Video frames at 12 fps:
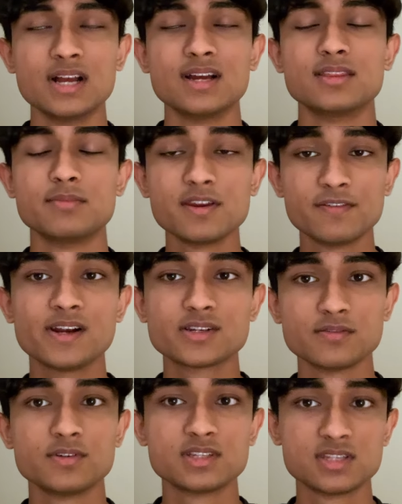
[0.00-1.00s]
the main
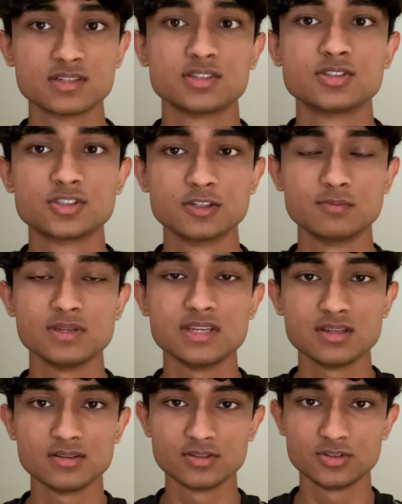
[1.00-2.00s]
factor of your decision should
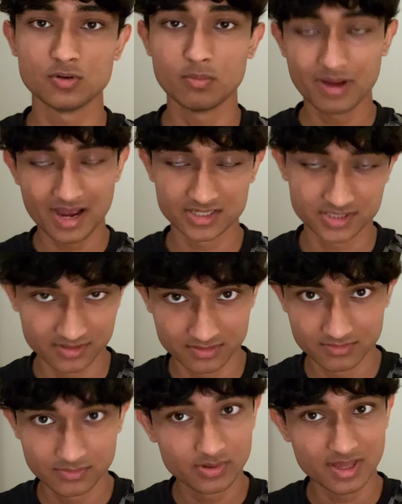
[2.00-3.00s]
be your
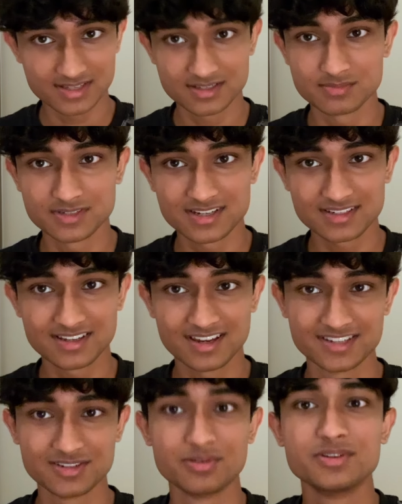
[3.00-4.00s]
passion for that subject
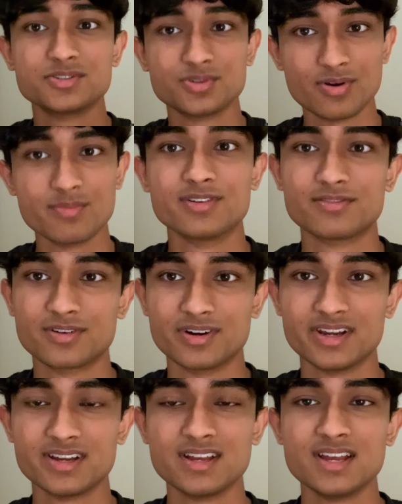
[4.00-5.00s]
and your enjoyment for
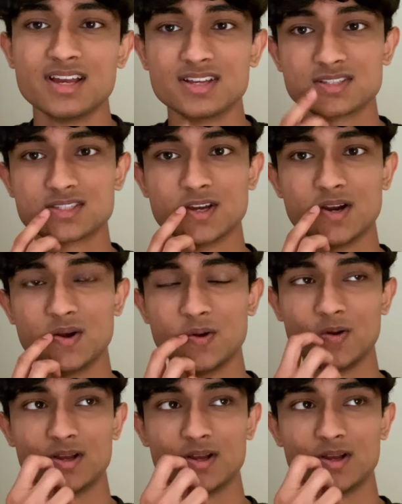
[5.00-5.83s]
it. So